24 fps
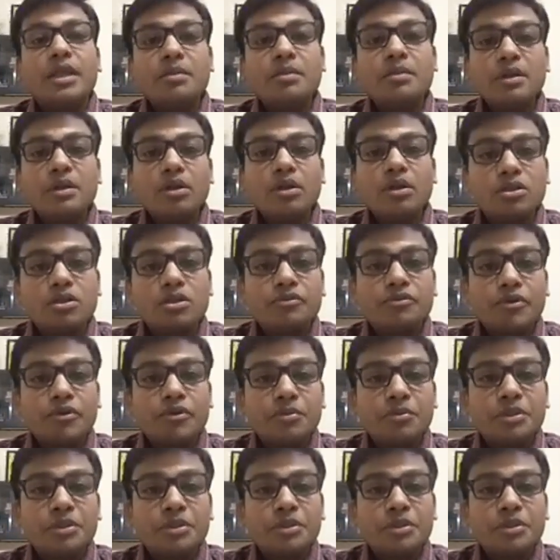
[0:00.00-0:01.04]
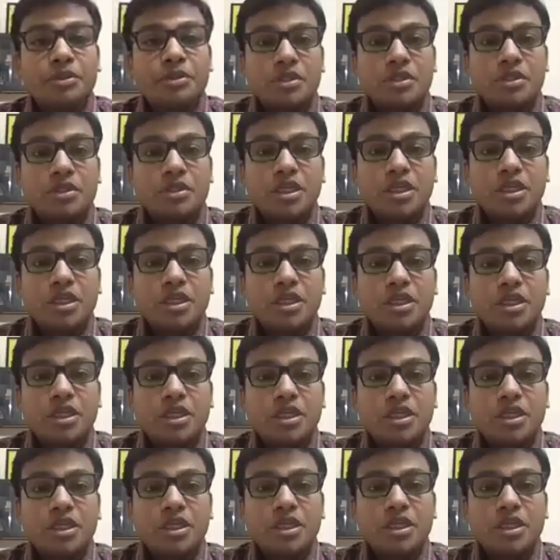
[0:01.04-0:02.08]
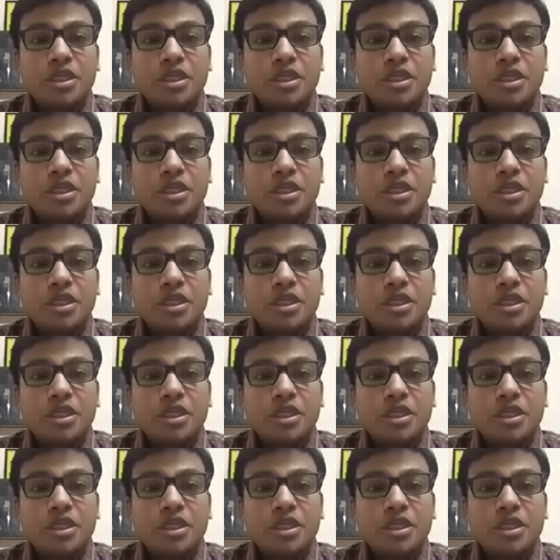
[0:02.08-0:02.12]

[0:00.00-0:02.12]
there'll be lots of opportunities when